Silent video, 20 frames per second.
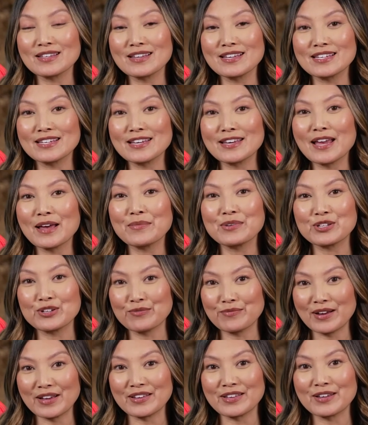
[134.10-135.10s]
this can have a
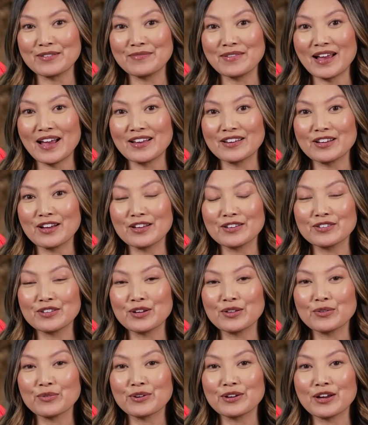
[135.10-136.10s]
direct impact on
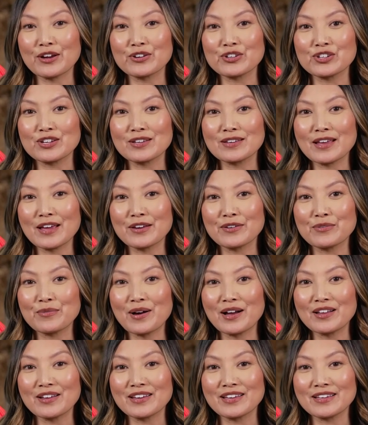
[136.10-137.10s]
milk production and
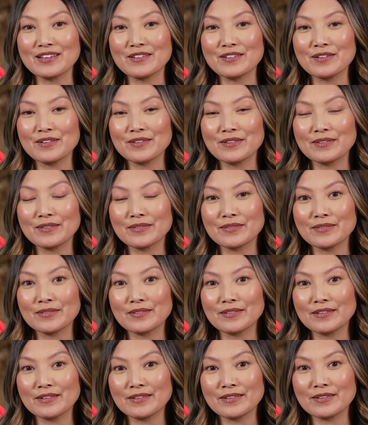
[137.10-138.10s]
quality.
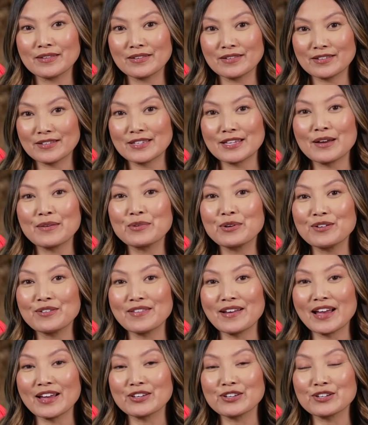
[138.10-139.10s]
Several
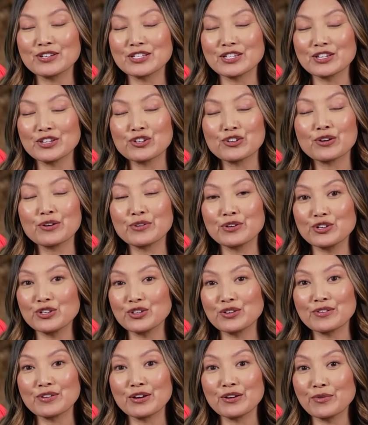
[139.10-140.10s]
factors contribute
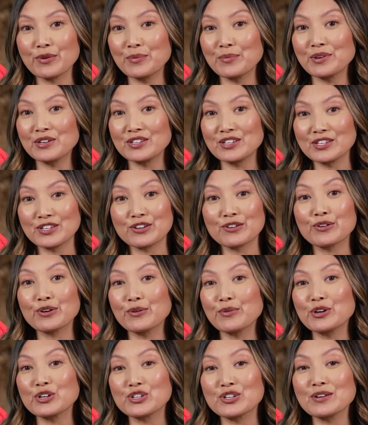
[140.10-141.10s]
to the aerobic
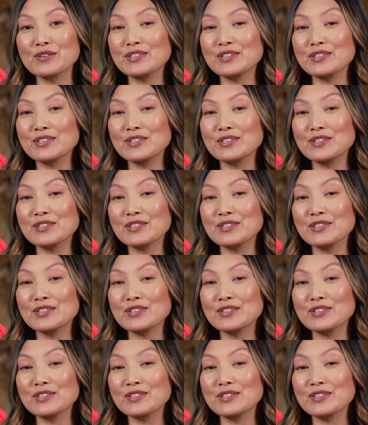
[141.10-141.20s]
deterioration of